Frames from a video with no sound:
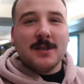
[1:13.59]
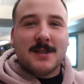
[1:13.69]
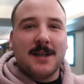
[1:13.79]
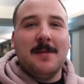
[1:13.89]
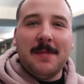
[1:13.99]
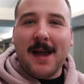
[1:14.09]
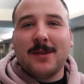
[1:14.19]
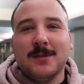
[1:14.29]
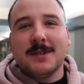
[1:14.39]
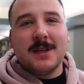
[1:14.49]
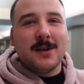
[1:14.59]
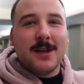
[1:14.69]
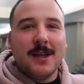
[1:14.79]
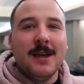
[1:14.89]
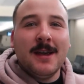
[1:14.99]
just to come back through
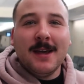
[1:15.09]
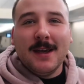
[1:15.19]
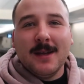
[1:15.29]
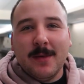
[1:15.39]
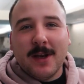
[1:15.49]
security in a